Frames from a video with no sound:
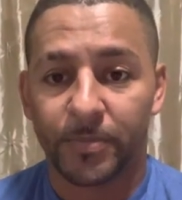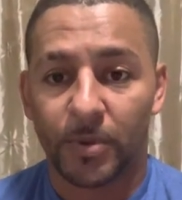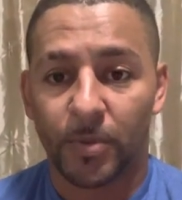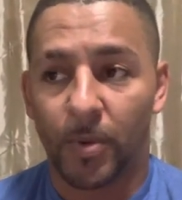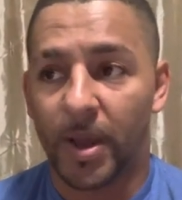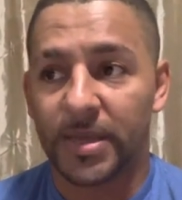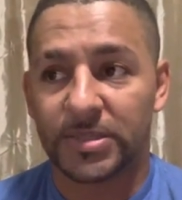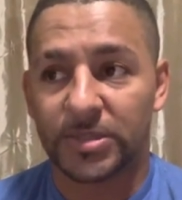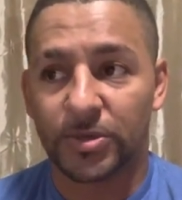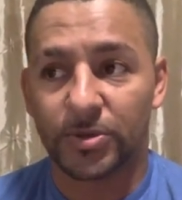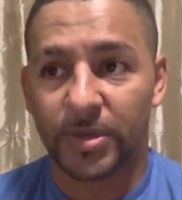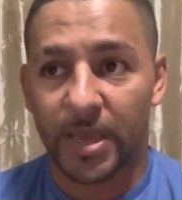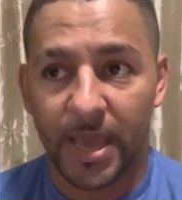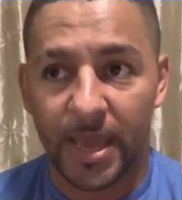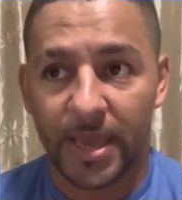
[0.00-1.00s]
Why is it
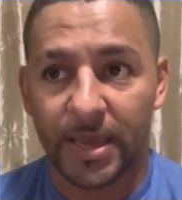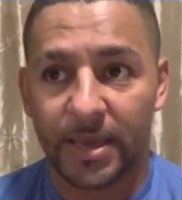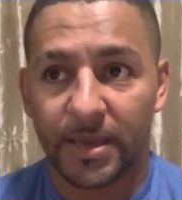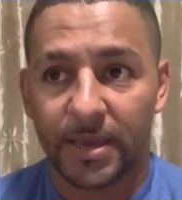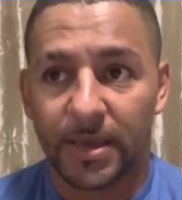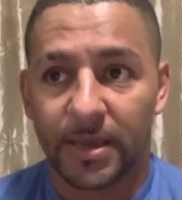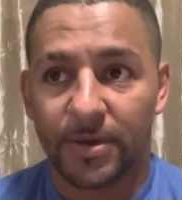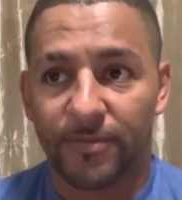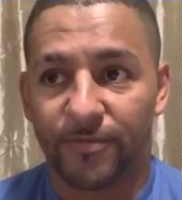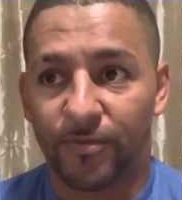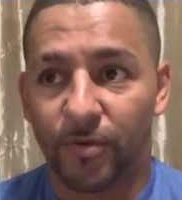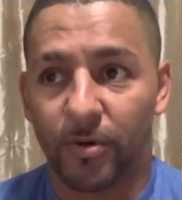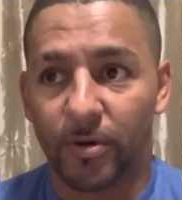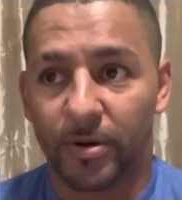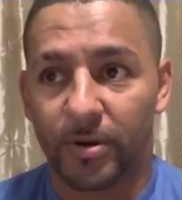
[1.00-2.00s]
okay
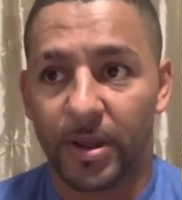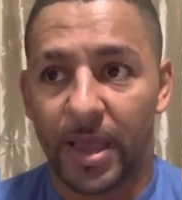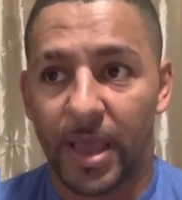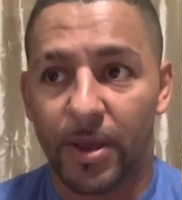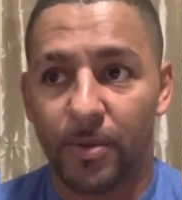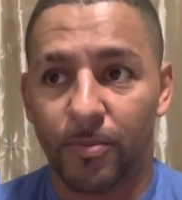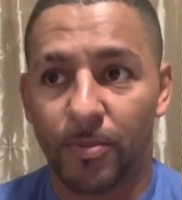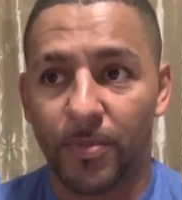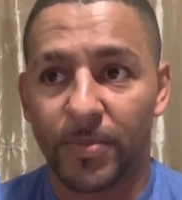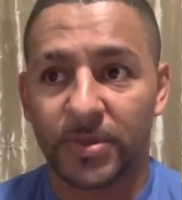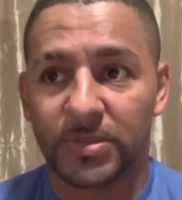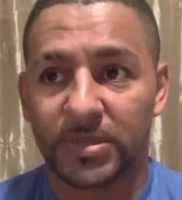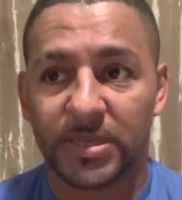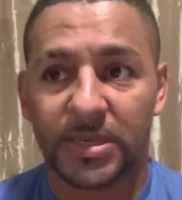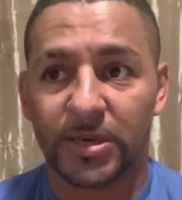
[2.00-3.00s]
for a woman
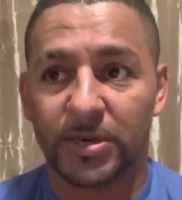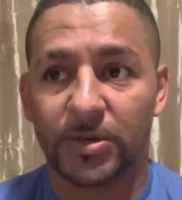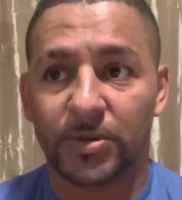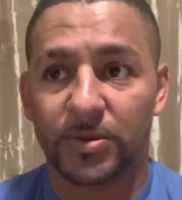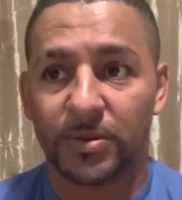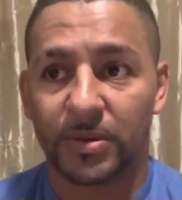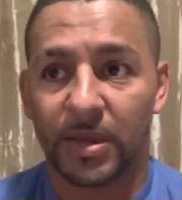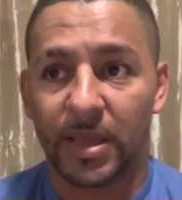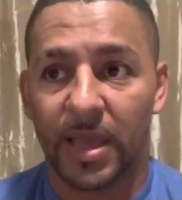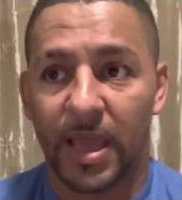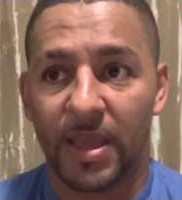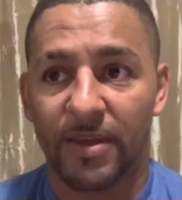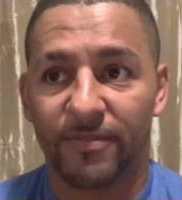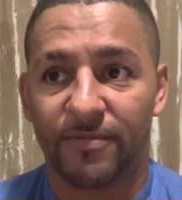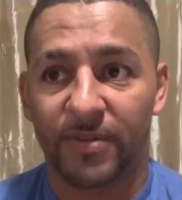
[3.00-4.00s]
to kill
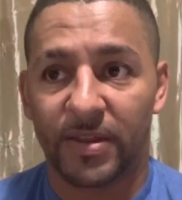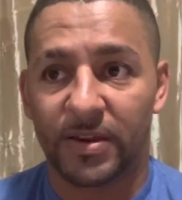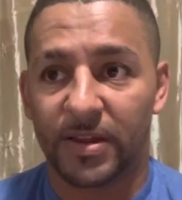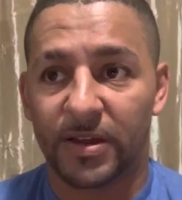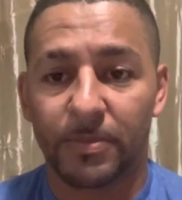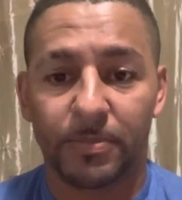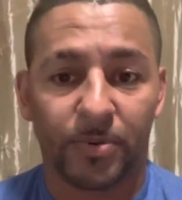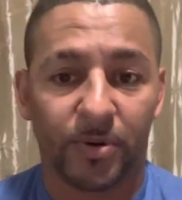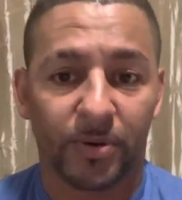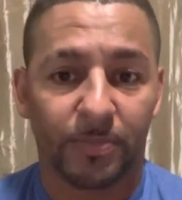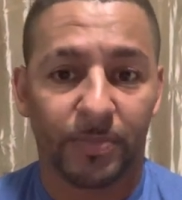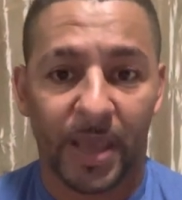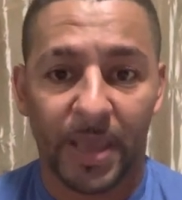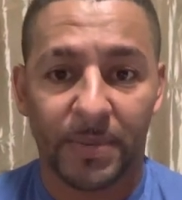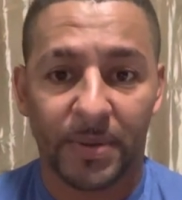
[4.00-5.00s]
an unborn
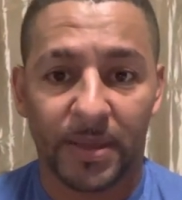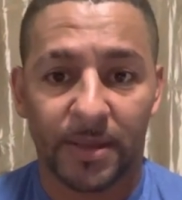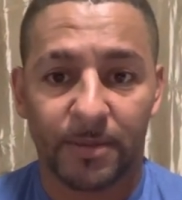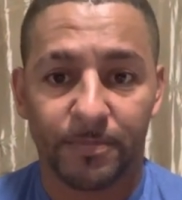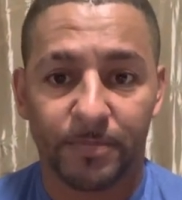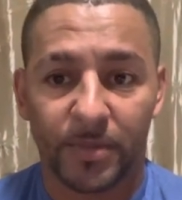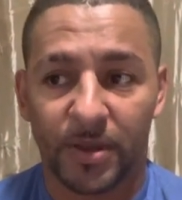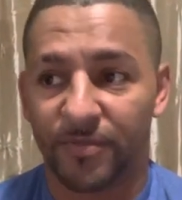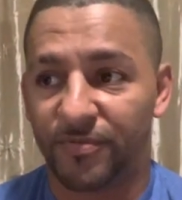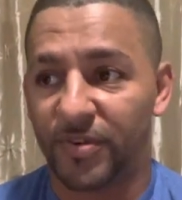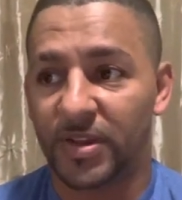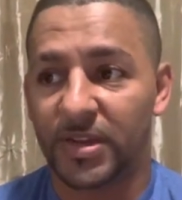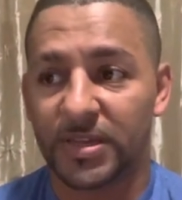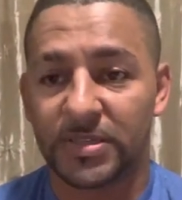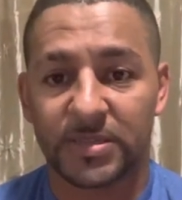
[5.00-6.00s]
baby, a
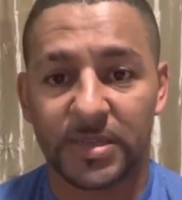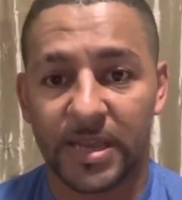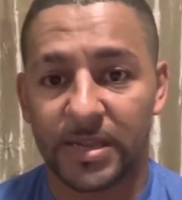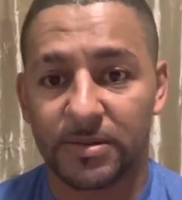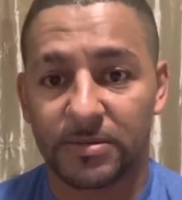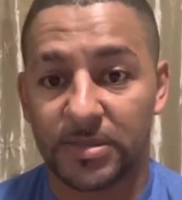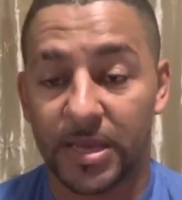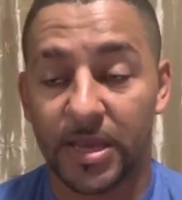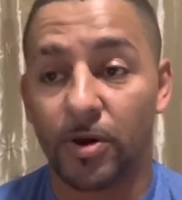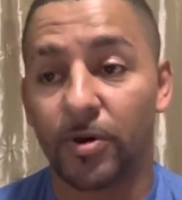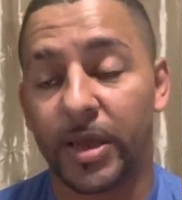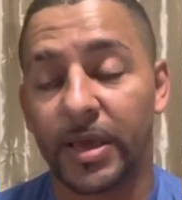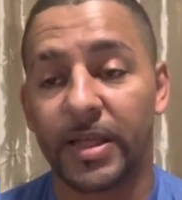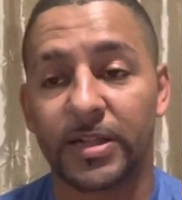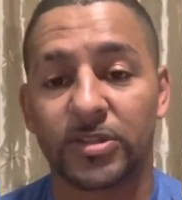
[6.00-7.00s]
fetus, and say,
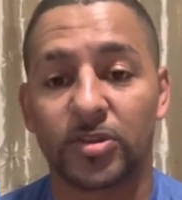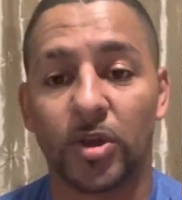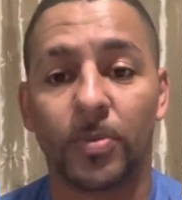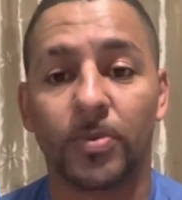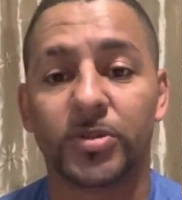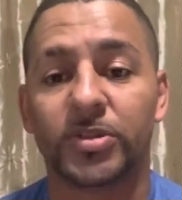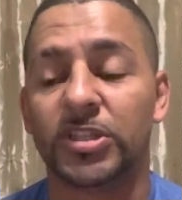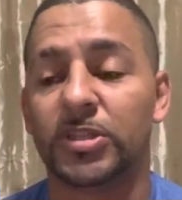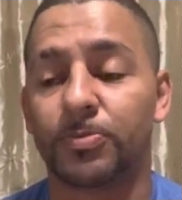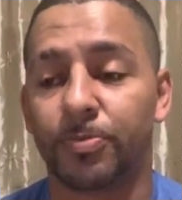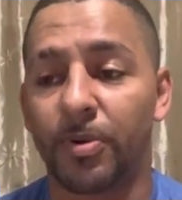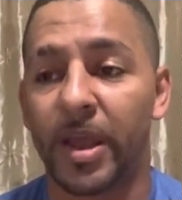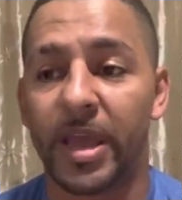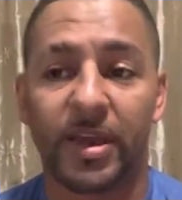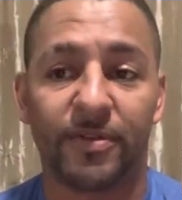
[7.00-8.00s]
okay, that's noble, she's
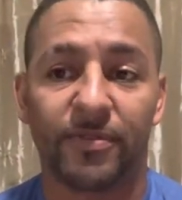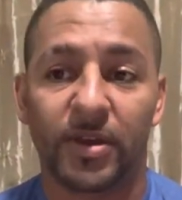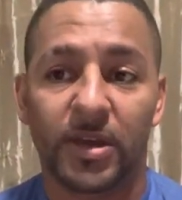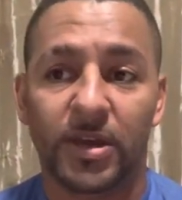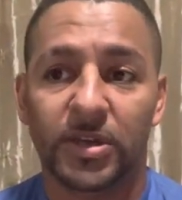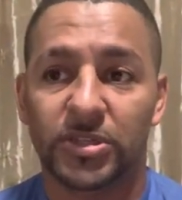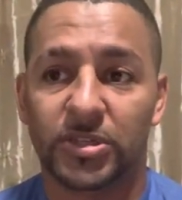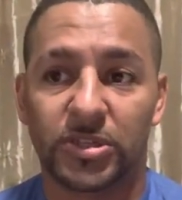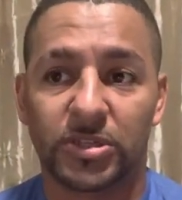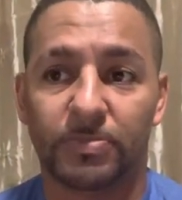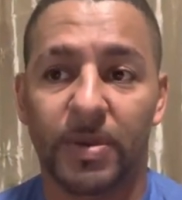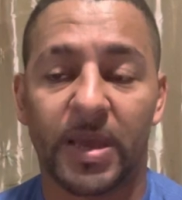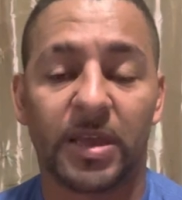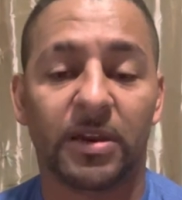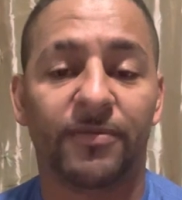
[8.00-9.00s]
brave, she's
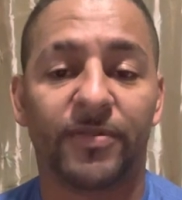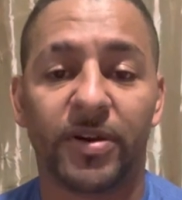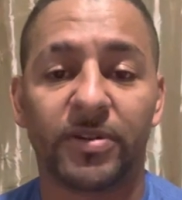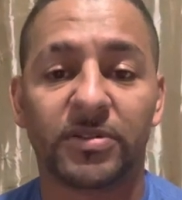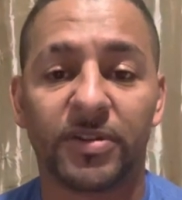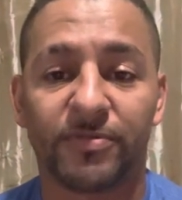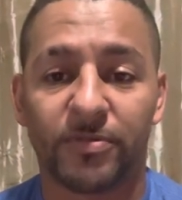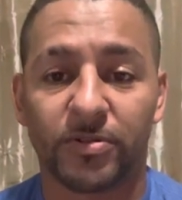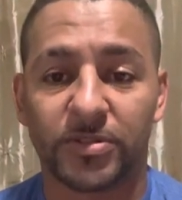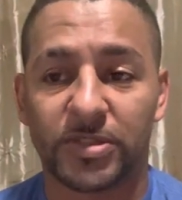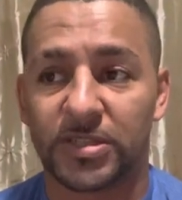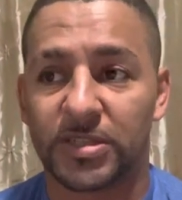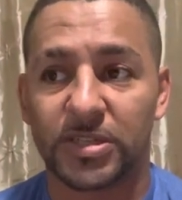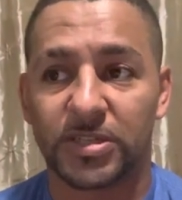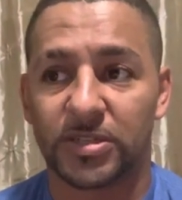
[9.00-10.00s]
making a very difficult
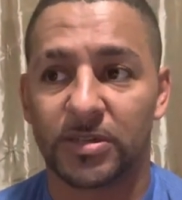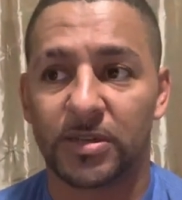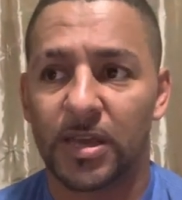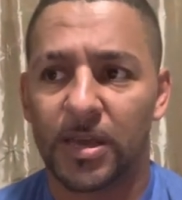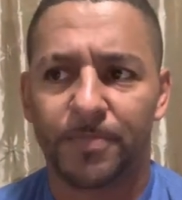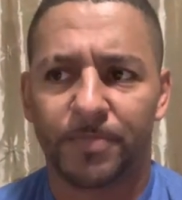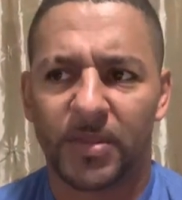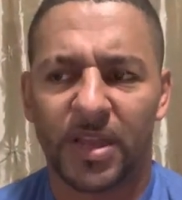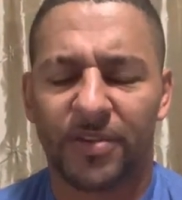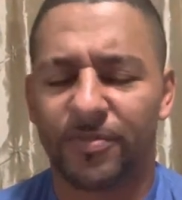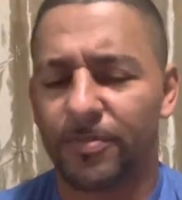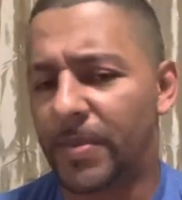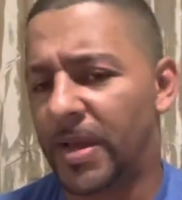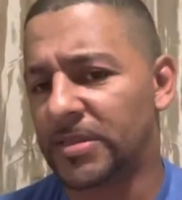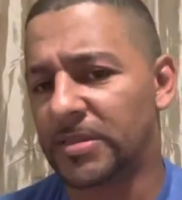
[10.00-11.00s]
decision, yet if a
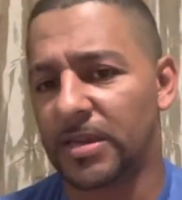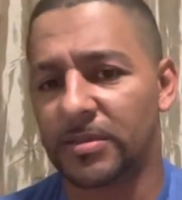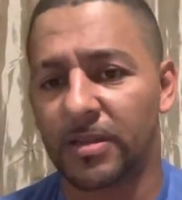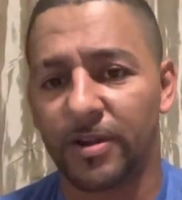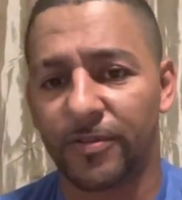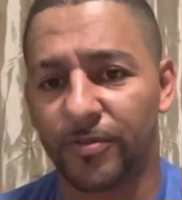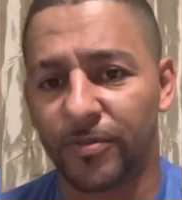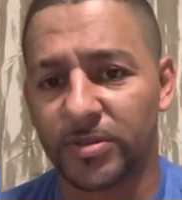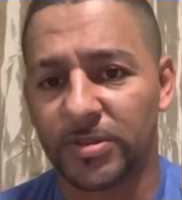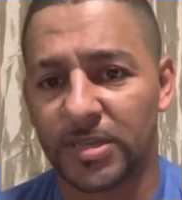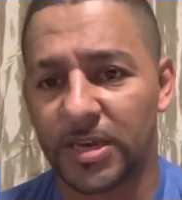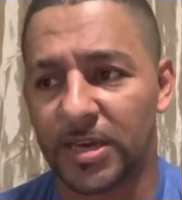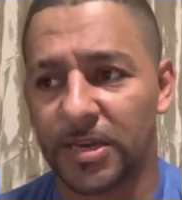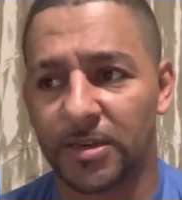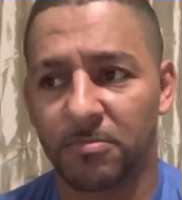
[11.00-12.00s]
man's not there for his
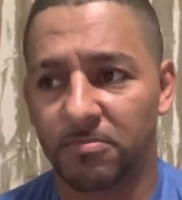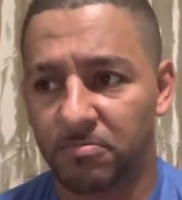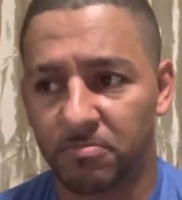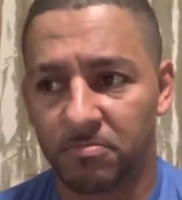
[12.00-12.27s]
kid,